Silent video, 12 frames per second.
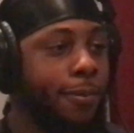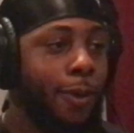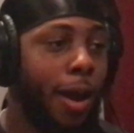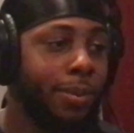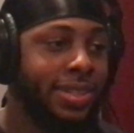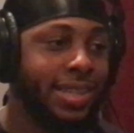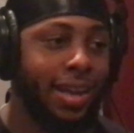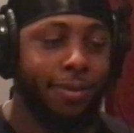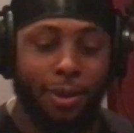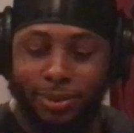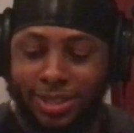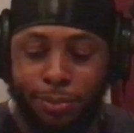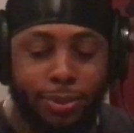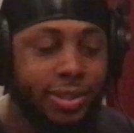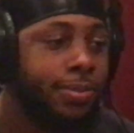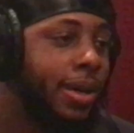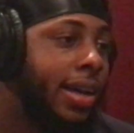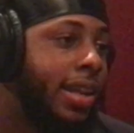Robin say, put
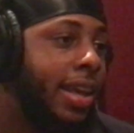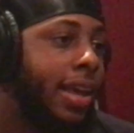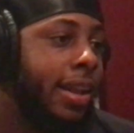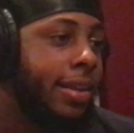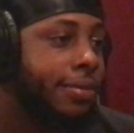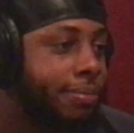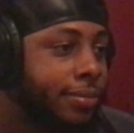some honey in it.